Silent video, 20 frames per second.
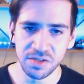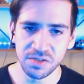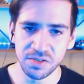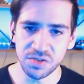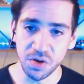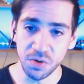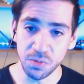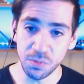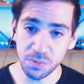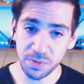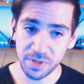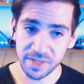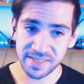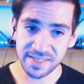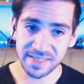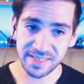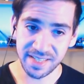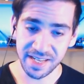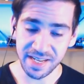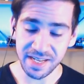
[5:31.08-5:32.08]
So
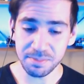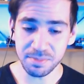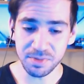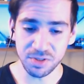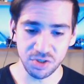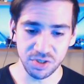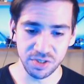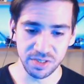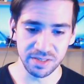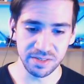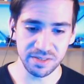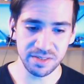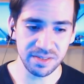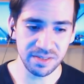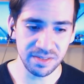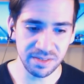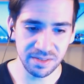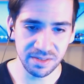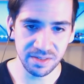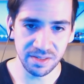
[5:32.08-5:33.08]
state
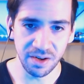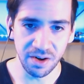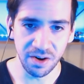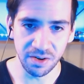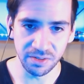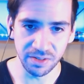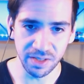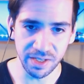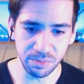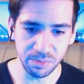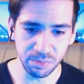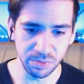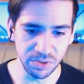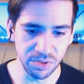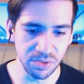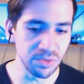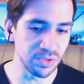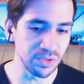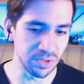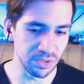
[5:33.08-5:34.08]
machines are like
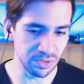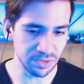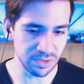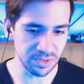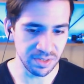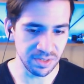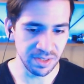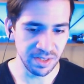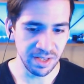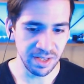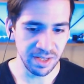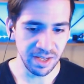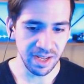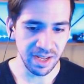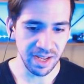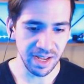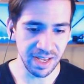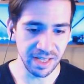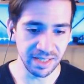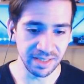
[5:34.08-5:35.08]
reducers,
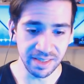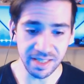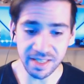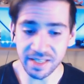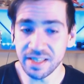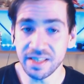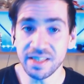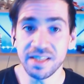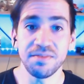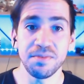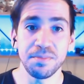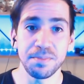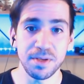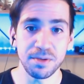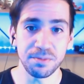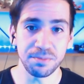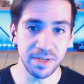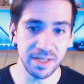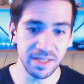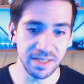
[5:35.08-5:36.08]
and they can even be
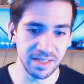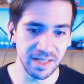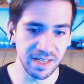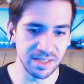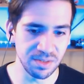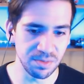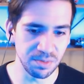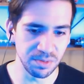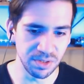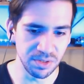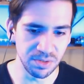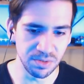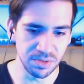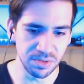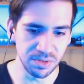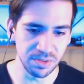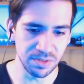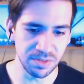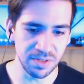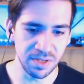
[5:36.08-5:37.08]
written as
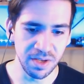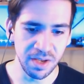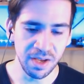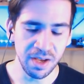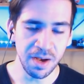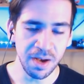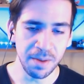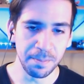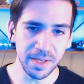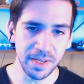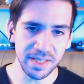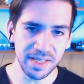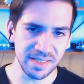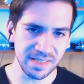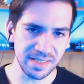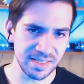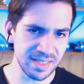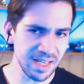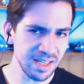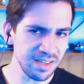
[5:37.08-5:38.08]
reducers. But
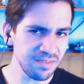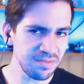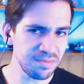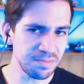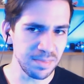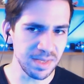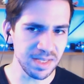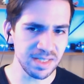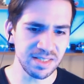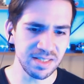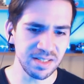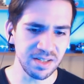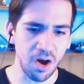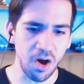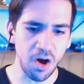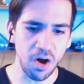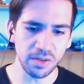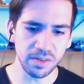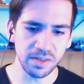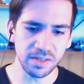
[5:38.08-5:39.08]
instead of mixing
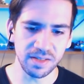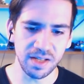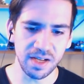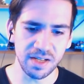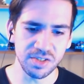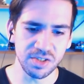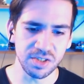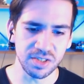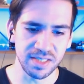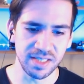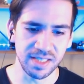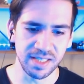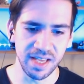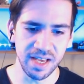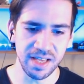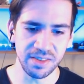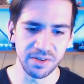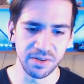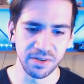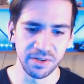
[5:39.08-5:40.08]
all the logic
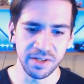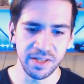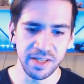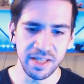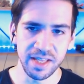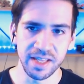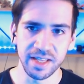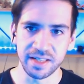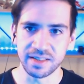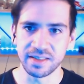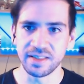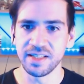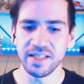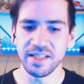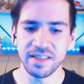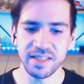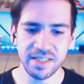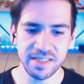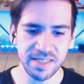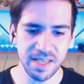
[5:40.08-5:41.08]
together, it
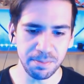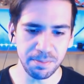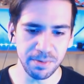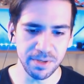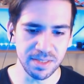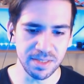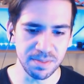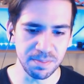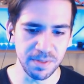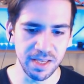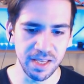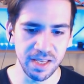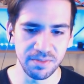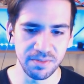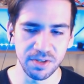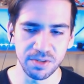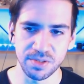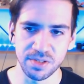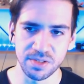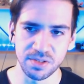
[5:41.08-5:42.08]
cleanly separates
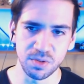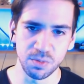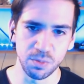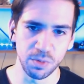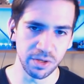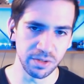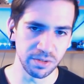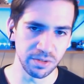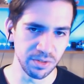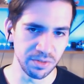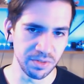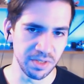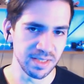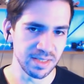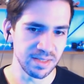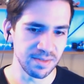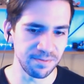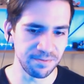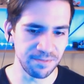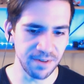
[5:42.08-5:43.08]
behaviors into what are known
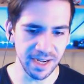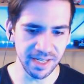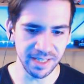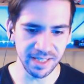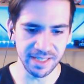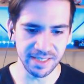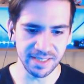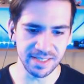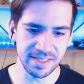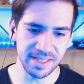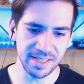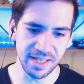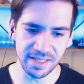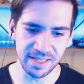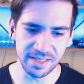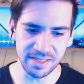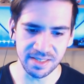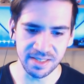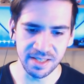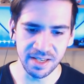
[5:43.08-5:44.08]
as finite
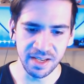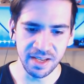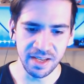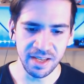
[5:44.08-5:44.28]
states.